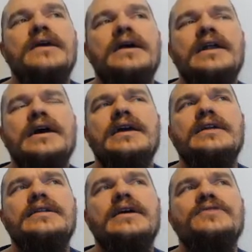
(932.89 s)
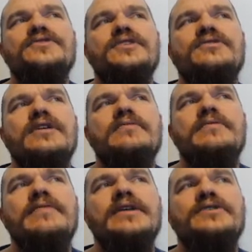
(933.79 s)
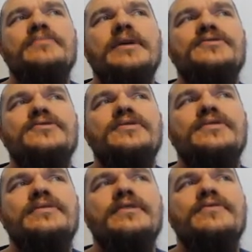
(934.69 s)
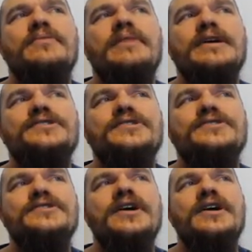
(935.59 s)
And I can ask it to give me values based on different places.